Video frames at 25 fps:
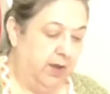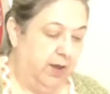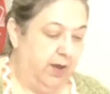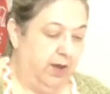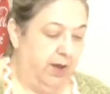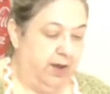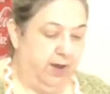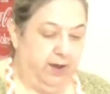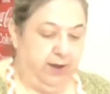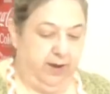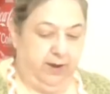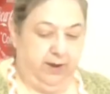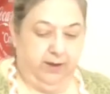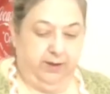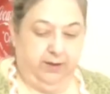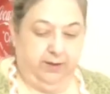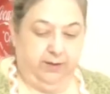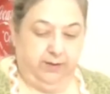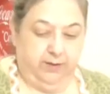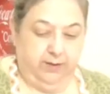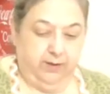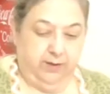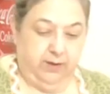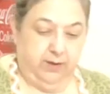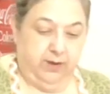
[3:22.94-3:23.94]
I
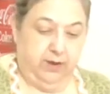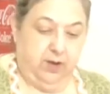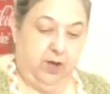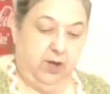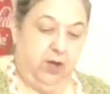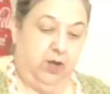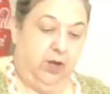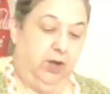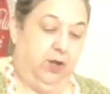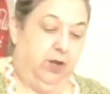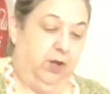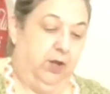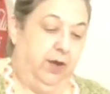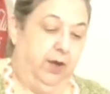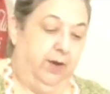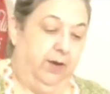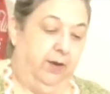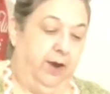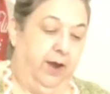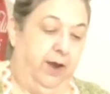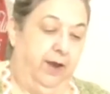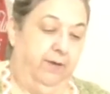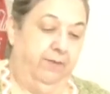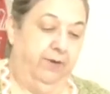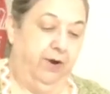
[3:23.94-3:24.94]

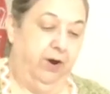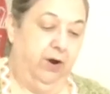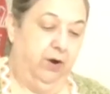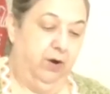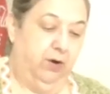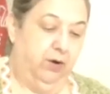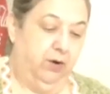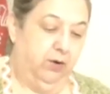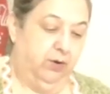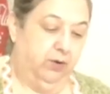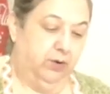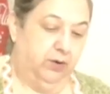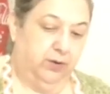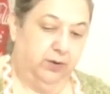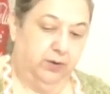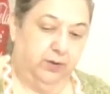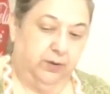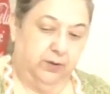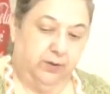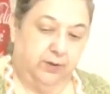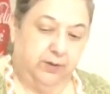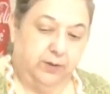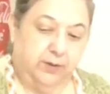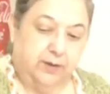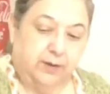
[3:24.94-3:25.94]
have heard,
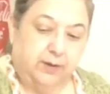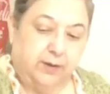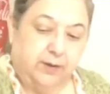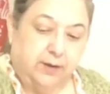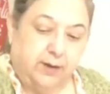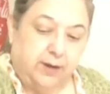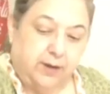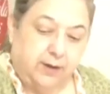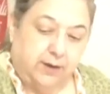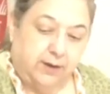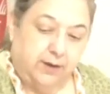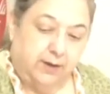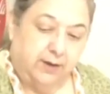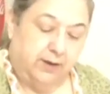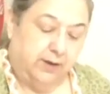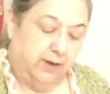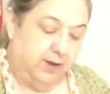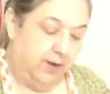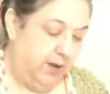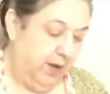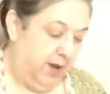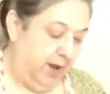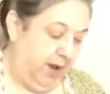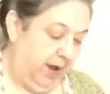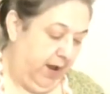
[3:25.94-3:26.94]

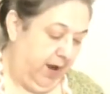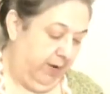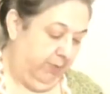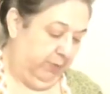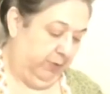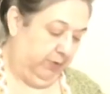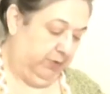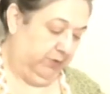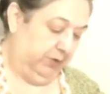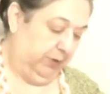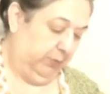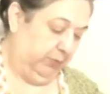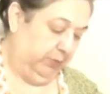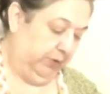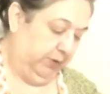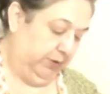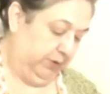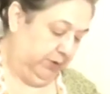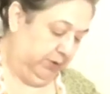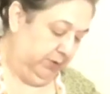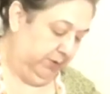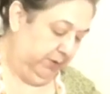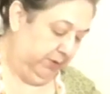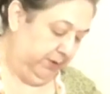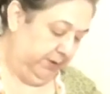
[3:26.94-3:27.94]
I personally wouldn't
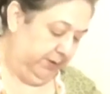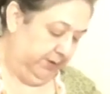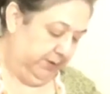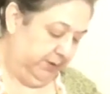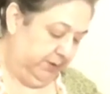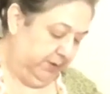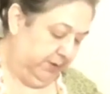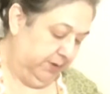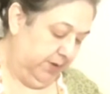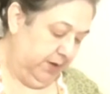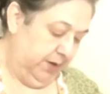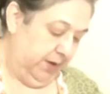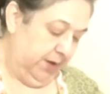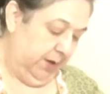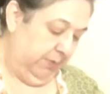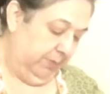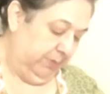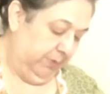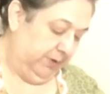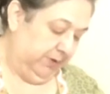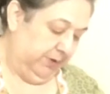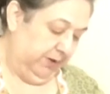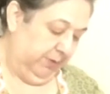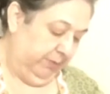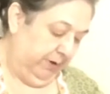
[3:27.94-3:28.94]
do this,
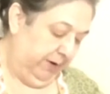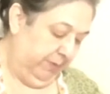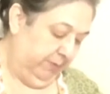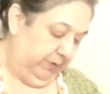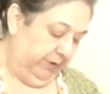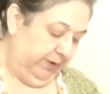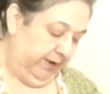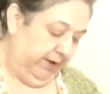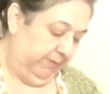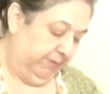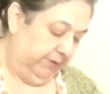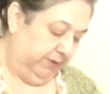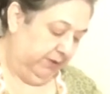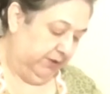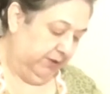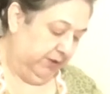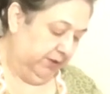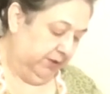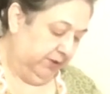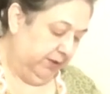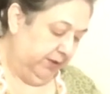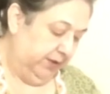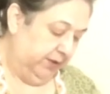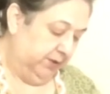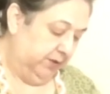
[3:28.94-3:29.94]
but some people have
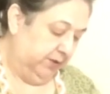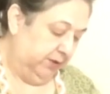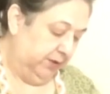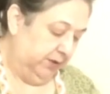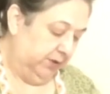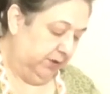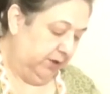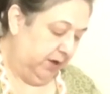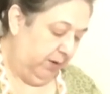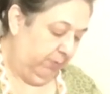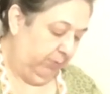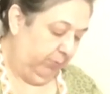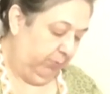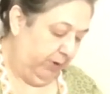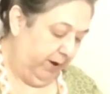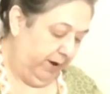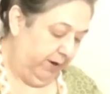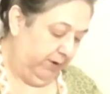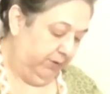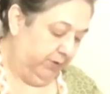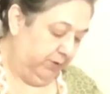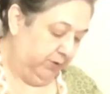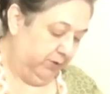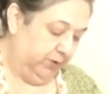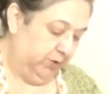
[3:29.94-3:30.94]
stuck these on the top rack
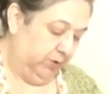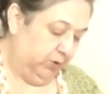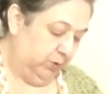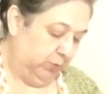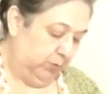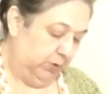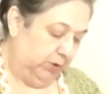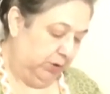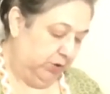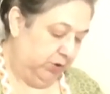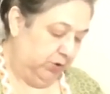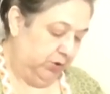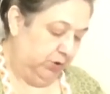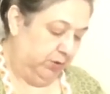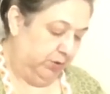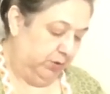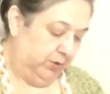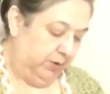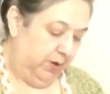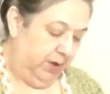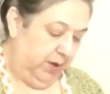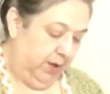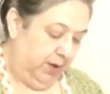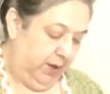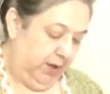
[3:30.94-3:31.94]
of their dishwasher,
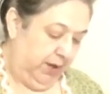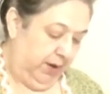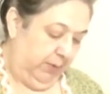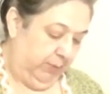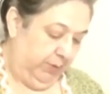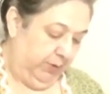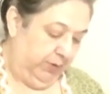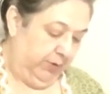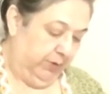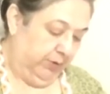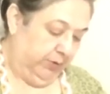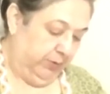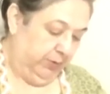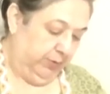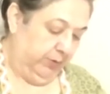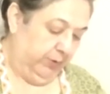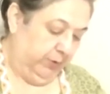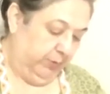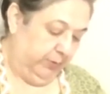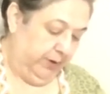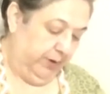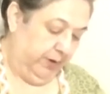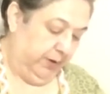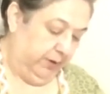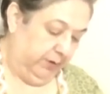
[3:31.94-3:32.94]
and when they're doing a
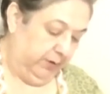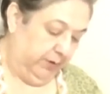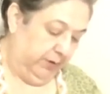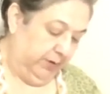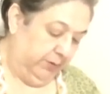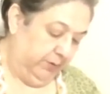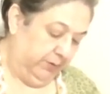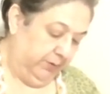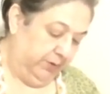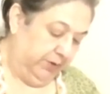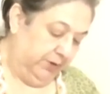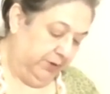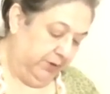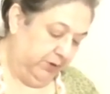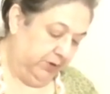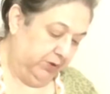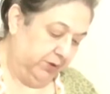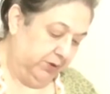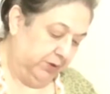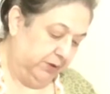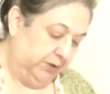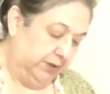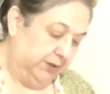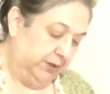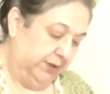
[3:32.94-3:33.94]
regular load of
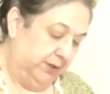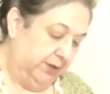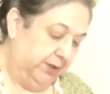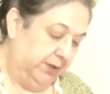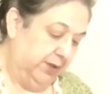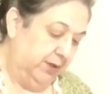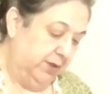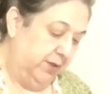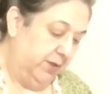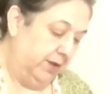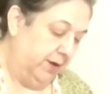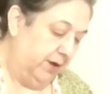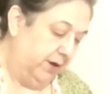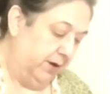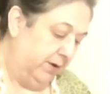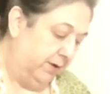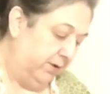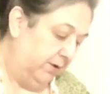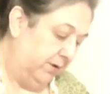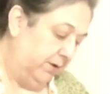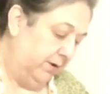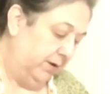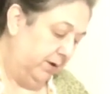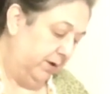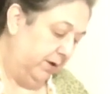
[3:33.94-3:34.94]
dishes, stick it in there.